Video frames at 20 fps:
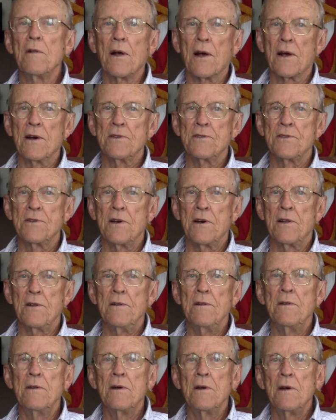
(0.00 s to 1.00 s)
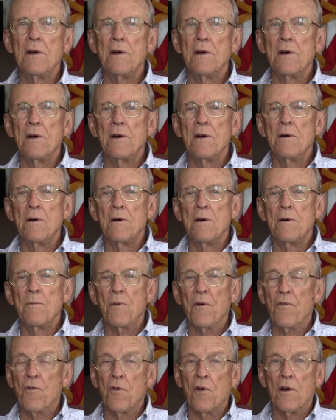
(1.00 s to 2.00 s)
like I said,
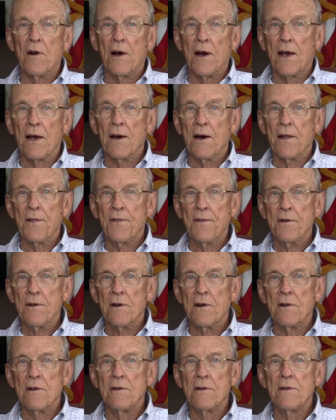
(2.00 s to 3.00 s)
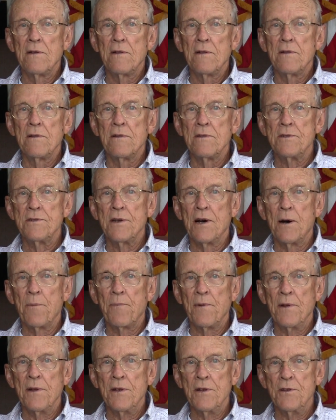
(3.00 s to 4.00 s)
before I got there, the
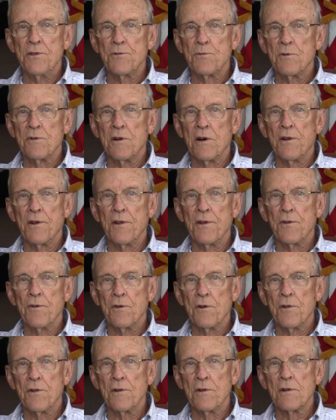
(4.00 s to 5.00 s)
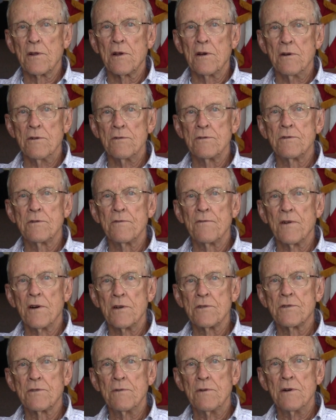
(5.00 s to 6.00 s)
Japanese were on the northern coast of
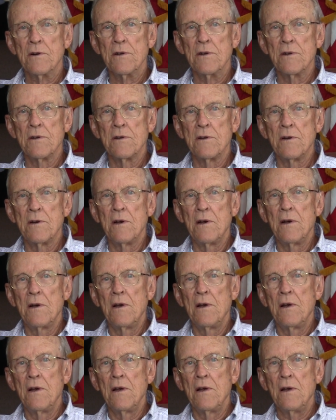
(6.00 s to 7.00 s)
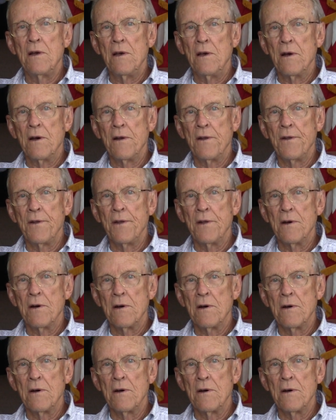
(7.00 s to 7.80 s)
Australia. And uh,